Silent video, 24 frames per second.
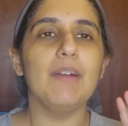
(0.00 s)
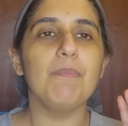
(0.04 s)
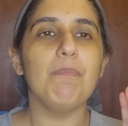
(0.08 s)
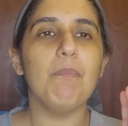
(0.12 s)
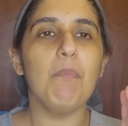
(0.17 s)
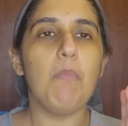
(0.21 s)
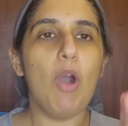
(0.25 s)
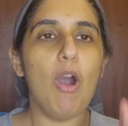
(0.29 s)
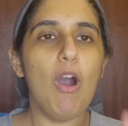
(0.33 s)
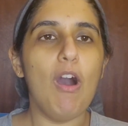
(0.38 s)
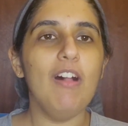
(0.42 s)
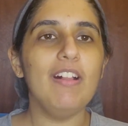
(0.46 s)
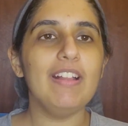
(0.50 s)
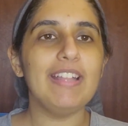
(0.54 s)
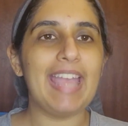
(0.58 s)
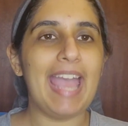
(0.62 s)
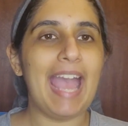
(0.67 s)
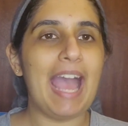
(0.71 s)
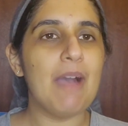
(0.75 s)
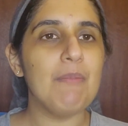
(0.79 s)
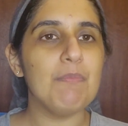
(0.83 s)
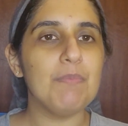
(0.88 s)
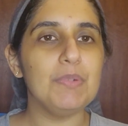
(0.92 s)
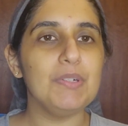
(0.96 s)
Paul
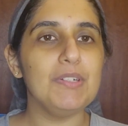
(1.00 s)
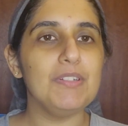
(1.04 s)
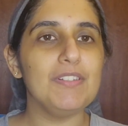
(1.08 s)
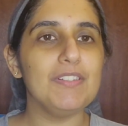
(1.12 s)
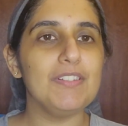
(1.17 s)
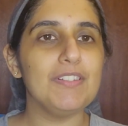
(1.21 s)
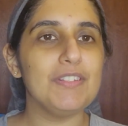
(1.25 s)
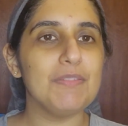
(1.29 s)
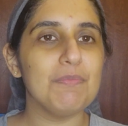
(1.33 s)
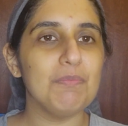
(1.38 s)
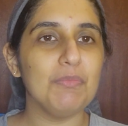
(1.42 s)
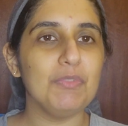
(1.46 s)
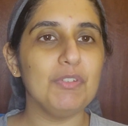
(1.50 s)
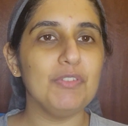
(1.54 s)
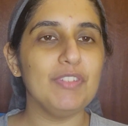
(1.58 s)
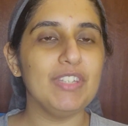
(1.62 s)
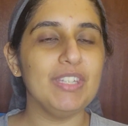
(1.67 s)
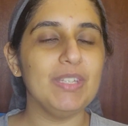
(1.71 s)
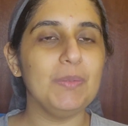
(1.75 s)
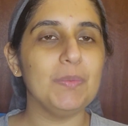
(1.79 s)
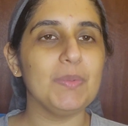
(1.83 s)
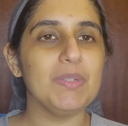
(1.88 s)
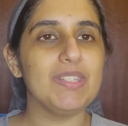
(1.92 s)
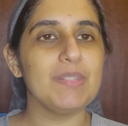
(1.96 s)
Campbell's
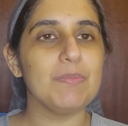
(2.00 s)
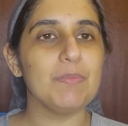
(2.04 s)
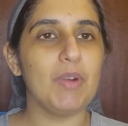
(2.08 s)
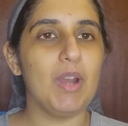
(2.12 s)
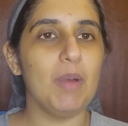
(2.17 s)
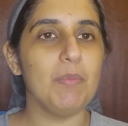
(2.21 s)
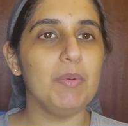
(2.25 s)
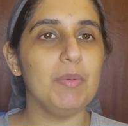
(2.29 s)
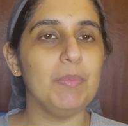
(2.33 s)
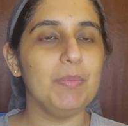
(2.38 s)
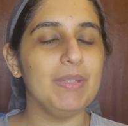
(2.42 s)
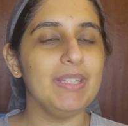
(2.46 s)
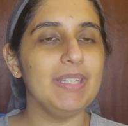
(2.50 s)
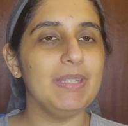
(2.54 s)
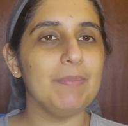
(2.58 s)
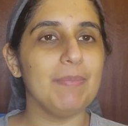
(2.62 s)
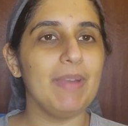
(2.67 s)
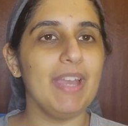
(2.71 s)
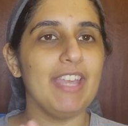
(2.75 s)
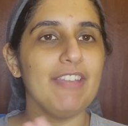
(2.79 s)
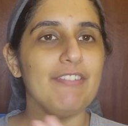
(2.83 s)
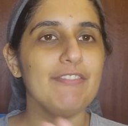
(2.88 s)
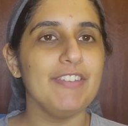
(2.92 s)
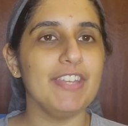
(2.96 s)
movie was probably
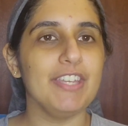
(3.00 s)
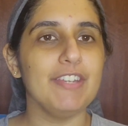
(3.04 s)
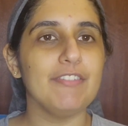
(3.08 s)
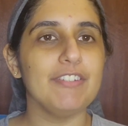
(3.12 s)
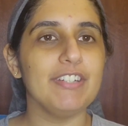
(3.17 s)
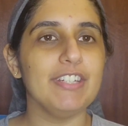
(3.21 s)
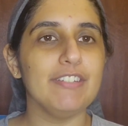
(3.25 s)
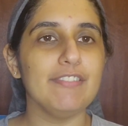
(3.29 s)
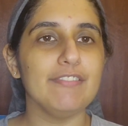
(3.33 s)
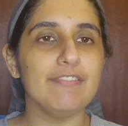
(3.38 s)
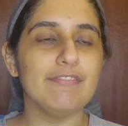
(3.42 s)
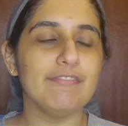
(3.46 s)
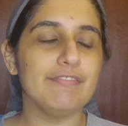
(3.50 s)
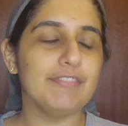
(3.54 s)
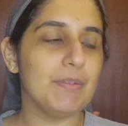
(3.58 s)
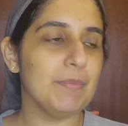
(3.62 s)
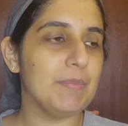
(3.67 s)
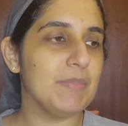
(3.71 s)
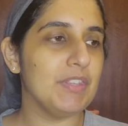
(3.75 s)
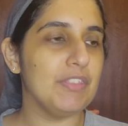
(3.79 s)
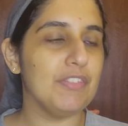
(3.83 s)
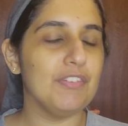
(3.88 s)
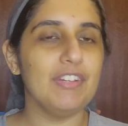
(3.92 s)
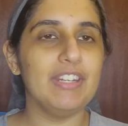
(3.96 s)
my favorite from
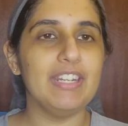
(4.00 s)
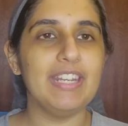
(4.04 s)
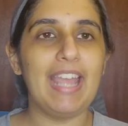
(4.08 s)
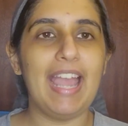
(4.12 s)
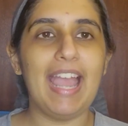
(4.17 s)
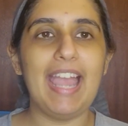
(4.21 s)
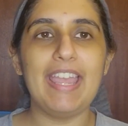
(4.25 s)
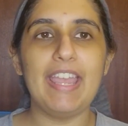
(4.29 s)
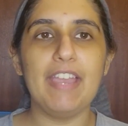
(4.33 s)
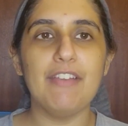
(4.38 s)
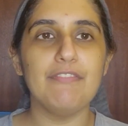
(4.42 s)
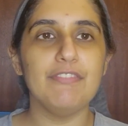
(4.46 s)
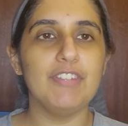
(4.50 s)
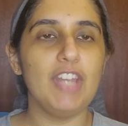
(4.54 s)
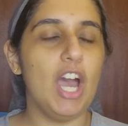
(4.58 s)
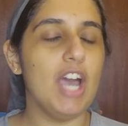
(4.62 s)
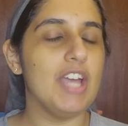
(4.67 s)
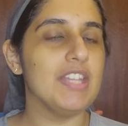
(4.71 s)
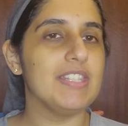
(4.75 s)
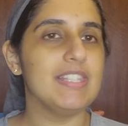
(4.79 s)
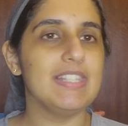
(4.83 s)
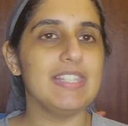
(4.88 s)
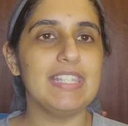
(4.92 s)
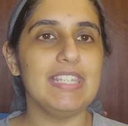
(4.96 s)
the 3. I have
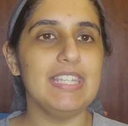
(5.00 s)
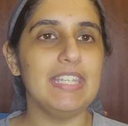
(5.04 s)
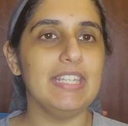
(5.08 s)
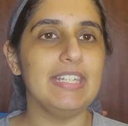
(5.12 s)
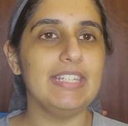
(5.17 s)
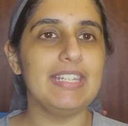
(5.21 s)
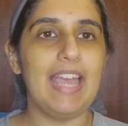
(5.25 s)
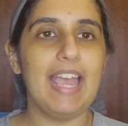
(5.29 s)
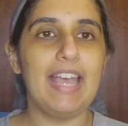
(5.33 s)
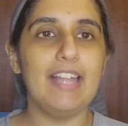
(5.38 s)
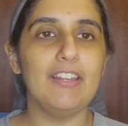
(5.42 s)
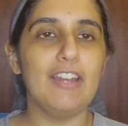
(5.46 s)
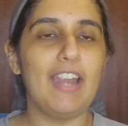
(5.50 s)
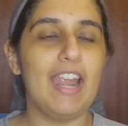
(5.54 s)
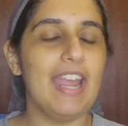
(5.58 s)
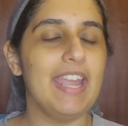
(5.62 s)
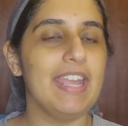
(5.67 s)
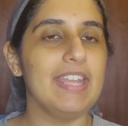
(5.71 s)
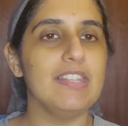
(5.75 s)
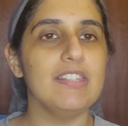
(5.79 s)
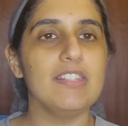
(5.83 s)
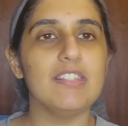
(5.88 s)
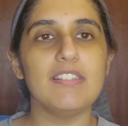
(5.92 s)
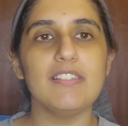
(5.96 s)
not seen Tyler
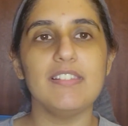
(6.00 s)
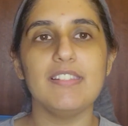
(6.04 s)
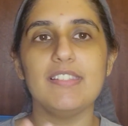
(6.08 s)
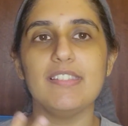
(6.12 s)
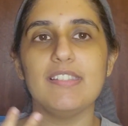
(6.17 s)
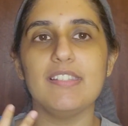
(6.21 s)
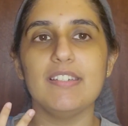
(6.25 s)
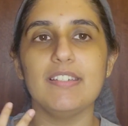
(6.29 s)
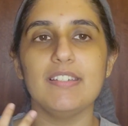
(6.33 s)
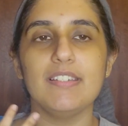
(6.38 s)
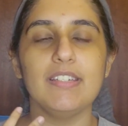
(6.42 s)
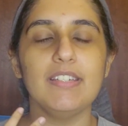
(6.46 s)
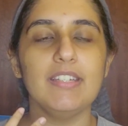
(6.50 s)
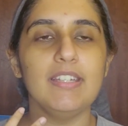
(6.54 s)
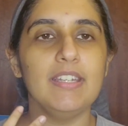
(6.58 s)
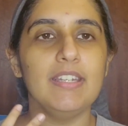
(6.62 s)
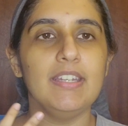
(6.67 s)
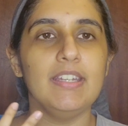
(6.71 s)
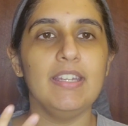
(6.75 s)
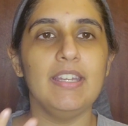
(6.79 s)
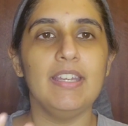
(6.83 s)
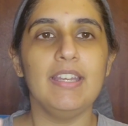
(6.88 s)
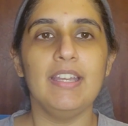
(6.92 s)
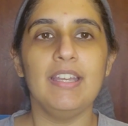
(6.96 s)
Hynes because
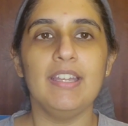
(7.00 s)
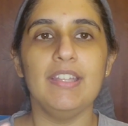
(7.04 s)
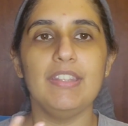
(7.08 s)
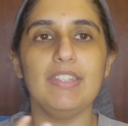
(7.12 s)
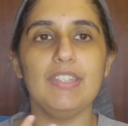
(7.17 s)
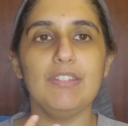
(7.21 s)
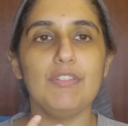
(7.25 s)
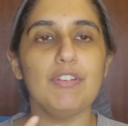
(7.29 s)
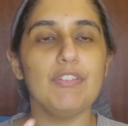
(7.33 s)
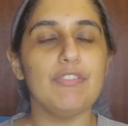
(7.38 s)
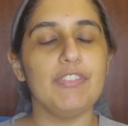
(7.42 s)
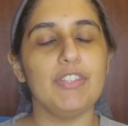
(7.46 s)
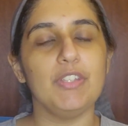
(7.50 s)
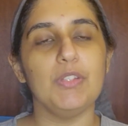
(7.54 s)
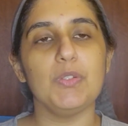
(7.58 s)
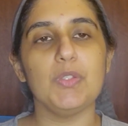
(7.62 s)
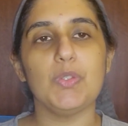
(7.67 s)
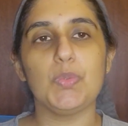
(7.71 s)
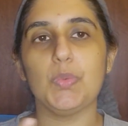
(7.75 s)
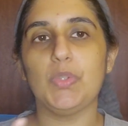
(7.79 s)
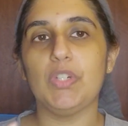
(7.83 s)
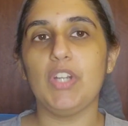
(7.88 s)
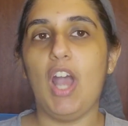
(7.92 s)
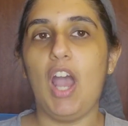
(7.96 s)
the reviews
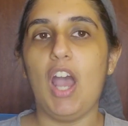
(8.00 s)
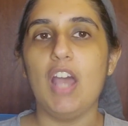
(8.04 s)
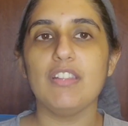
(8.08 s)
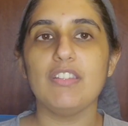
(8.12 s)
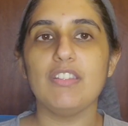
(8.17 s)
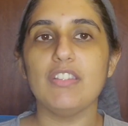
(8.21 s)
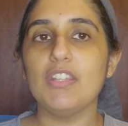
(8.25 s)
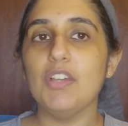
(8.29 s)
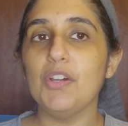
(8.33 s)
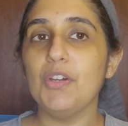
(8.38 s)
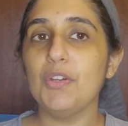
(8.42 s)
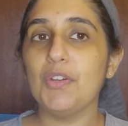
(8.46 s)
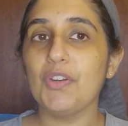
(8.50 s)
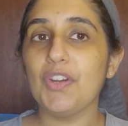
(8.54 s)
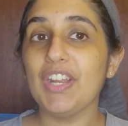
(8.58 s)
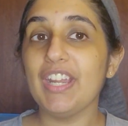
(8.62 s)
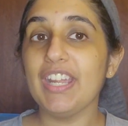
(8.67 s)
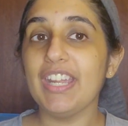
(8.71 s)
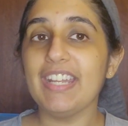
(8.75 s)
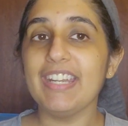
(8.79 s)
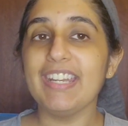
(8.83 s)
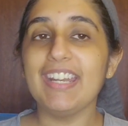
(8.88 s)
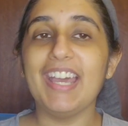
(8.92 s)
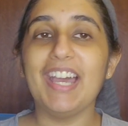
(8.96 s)
were not so
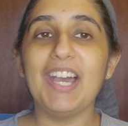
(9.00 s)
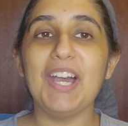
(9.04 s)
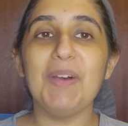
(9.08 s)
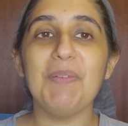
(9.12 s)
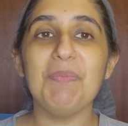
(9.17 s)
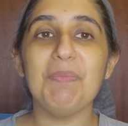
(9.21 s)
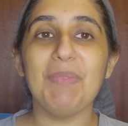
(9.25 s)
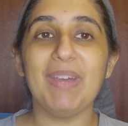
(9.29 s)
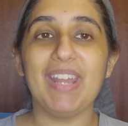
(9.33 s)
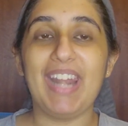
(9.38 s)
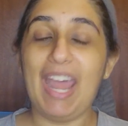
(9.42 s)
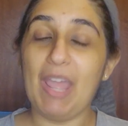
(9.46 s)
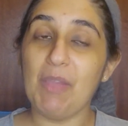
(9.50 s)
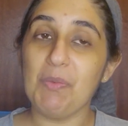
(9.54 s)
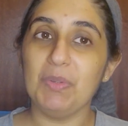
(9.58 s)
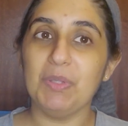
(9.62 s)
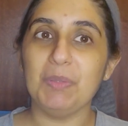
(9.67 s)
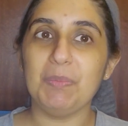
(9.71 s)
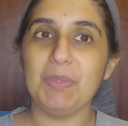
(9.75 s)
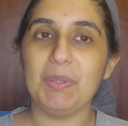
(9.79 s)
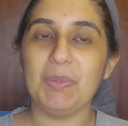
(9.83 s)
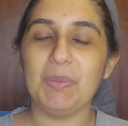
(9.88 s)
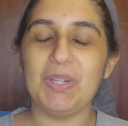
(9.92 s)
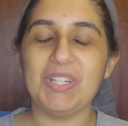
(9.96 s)
great, but I will
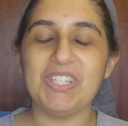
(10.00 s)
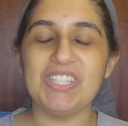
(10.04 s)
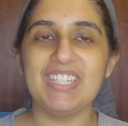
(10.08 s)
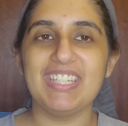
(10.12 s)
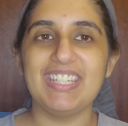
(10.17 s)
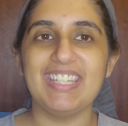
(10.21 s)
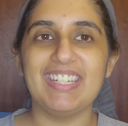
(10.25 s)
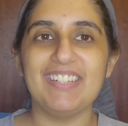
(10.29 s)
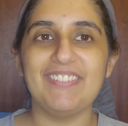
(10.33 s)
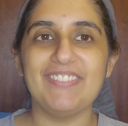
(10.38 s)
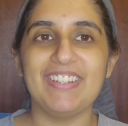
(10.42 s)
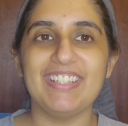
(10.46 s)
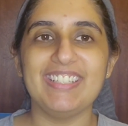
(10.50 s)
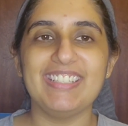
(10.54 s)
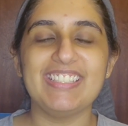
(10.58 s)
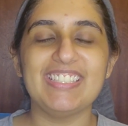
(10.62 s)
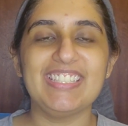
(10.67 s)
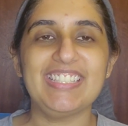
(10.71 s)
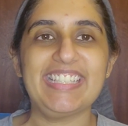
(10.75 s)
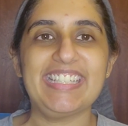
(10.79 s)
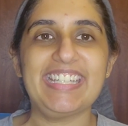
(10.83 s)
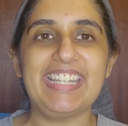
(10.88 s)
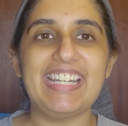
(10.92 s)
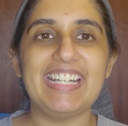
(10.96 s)
be watching it
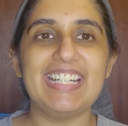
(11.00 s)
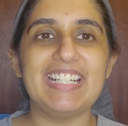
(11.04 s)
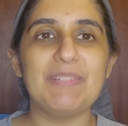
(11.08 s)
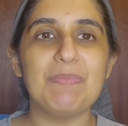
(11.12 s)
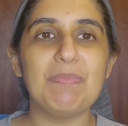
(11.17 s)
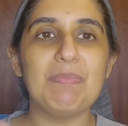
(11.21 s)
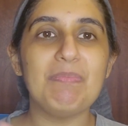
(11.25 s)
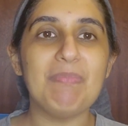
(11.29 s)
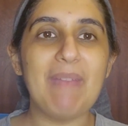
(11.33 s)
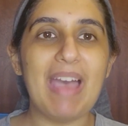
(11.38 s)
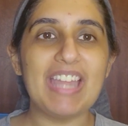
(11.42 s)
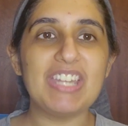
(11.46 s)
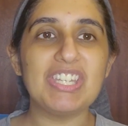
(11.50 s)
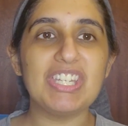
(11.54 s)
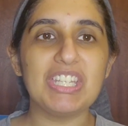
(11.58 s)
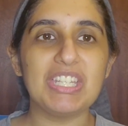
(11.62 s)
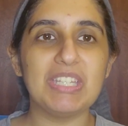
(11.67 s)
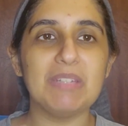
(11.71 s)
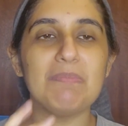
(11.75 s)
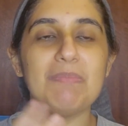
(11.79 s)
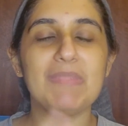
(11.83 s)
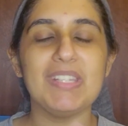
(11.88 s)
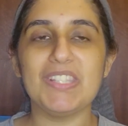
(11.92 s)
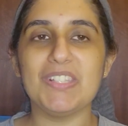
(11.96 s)
eventually. Magic
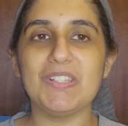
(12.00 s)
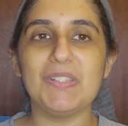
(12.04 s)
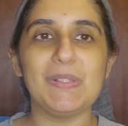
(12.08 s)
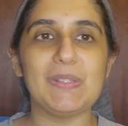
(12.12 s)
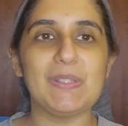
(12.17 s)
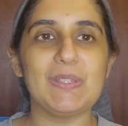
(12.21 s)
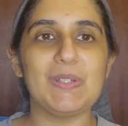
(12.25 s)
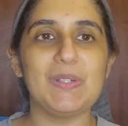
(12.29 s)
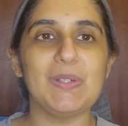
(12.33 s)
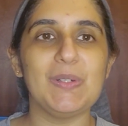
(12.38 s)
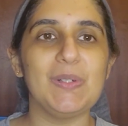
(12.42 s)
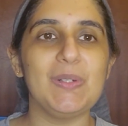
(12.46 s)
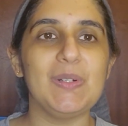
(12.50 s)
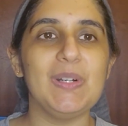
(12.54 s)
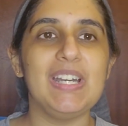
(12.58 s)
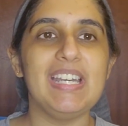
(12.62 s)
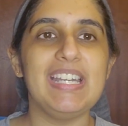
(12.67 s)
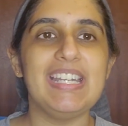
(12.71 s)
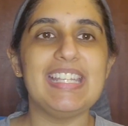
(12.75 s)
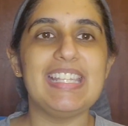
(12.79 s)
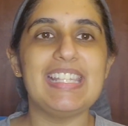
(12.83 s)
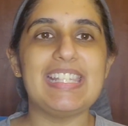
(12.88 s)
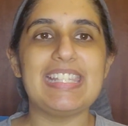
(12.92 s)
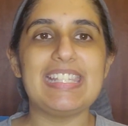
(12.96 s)
and Mistletoe
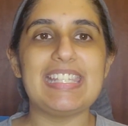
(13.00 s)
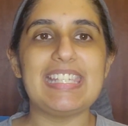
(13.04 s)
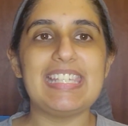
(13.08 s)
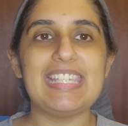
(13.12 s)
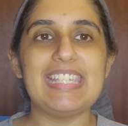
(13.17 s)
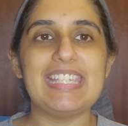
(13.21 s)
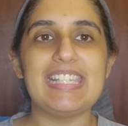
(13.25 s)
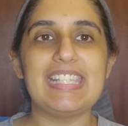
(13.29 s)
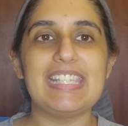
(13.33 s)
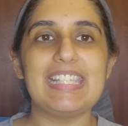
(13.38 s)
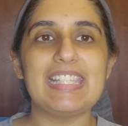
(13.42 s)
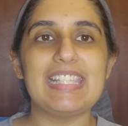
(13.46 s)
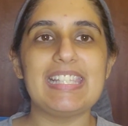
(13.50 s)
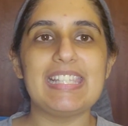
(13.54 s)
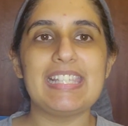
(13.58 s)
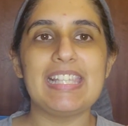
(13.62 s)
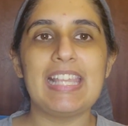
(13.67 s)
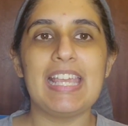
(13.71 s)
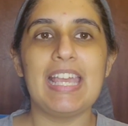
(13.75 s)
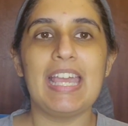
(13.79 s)
sees